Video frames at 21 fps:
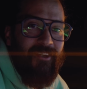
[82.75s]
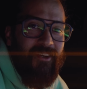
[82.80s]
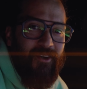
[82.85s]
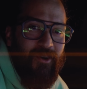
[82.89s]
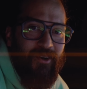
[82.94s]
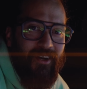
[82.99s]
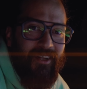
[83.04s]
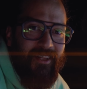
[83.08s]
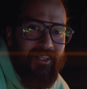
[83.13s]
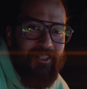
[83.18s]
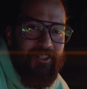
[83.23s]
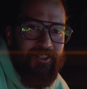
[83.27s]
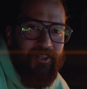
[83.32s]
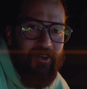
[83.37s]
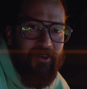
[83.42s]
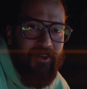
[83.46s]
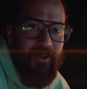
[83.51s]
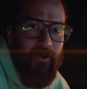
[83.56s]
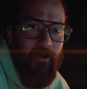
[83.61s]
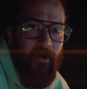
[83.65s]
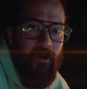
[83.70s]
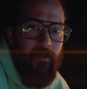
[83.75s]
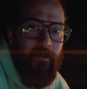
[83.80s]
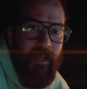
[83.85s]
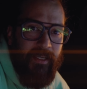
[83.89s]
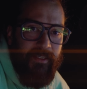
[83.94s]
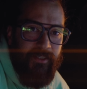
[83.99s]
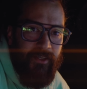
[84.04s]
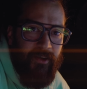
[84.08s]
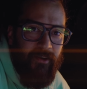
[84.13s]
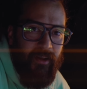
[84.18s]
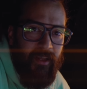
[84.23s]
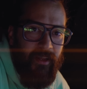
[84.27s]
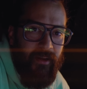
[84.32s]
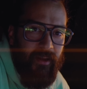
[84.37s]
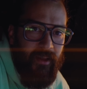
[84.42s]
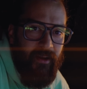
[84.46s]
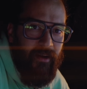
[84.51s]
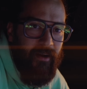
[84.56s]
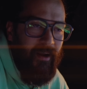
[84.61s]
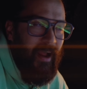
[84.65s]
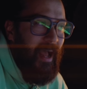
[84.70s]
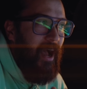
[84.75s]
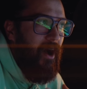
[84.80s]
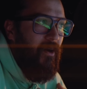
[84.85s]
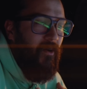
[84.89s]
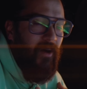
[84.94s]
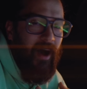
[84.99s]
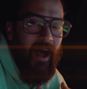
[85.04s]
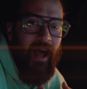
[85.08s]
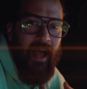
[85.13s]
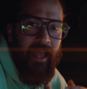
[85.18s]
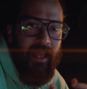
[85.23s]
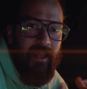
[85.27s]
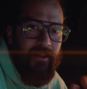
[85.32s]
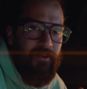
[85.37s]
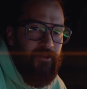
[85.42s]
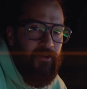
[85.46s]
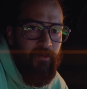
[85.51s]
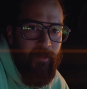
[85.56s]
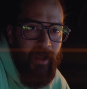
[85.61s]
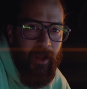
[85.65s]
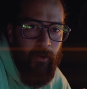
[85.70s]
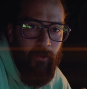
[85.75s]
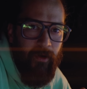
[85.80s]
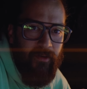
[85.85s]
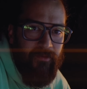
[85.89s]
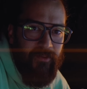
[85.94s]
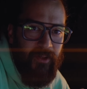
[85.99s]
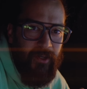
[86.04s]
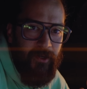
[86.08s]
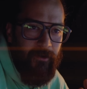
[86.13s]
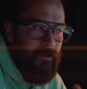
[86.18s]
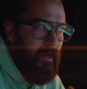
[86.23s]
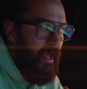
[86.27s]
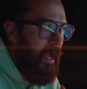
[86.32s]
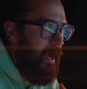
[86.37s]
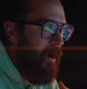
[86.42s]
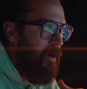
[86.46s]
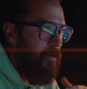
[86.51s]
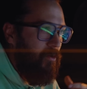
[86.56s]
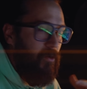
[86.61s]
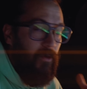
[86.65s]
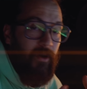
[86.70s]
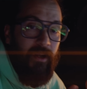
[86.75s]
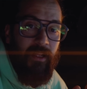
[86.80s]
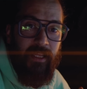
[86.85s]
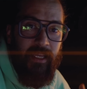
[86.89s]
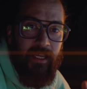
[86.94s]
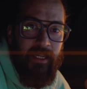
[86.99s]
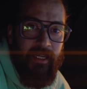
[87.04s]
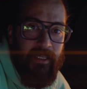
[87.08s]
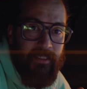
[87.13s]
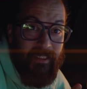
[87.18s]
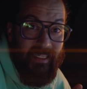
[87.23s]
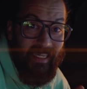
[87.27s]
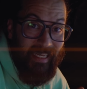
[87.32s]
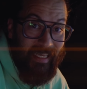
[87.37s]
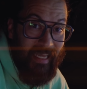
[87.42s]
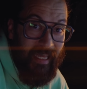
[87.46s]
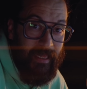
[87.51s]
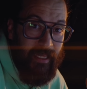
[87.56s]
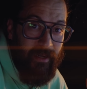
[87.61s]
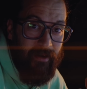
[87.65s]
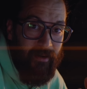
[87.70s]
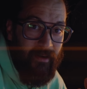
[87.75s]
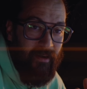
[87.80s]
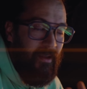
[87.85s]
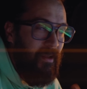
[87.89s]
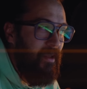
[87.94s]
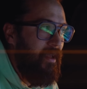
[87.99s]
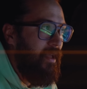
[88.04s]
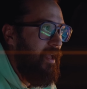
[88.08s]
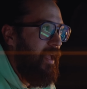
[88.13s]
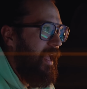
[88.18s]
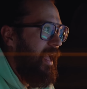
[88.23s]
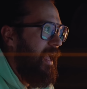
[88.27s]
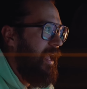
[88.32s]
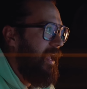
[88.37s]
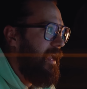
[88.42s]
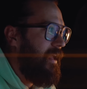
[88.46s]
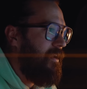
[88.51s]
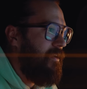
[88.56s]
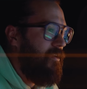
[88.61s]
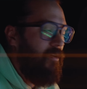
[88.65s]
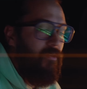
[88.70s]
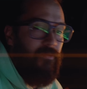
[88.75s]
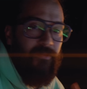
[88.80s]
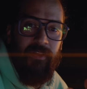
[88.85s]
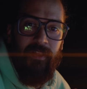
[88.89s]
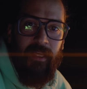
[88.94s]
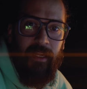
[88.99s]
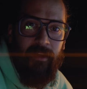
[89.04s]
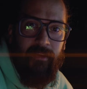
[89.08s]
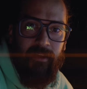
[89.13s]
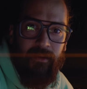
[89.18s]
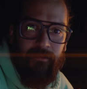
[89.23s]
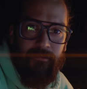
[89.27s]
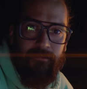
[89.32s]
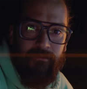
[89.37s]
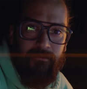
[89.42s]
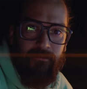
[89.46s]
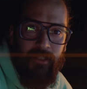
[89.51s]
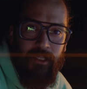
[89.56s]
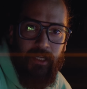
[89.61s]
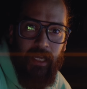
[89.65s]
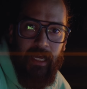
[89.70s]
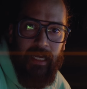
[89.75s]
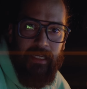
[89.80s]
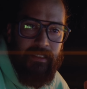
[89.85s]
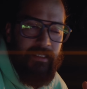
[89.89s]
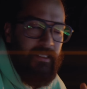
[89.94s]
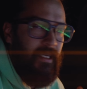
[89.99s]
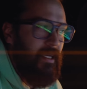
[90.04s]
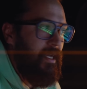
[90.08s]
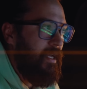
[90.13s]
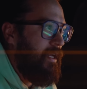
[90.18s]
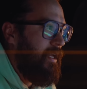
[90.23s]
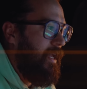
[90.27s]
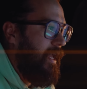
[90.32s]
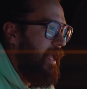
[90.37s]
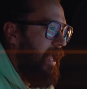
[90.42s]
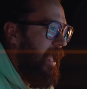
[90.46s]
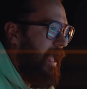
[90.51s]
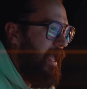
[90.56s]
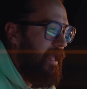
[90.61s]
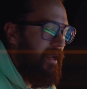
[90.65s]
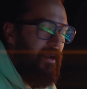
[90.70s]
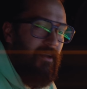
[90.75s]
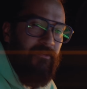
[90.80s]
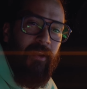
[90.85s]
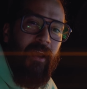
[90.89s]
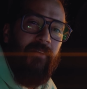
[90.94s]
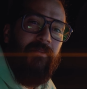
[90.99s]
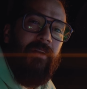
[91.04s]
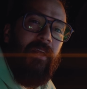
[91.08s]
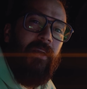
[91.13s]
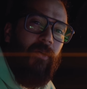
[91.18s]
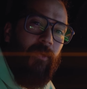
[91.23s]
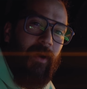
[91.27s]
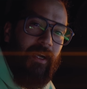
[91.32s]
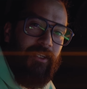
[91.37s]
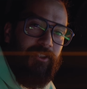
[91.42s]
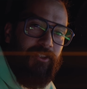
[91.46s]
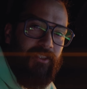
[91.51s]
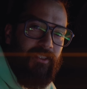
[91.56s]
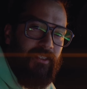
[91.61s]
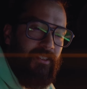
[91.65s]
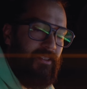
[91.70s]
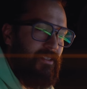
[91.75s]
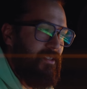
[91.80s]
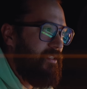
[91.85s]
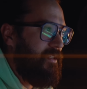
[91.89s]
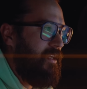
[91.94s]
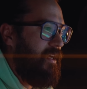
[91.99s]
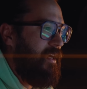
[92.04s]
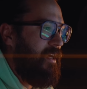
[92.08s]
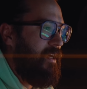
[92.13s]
quickly show you on my screen here how I do my workflow and how quickly it is to get there, and hopefully that'll help you guys. And if you have any questions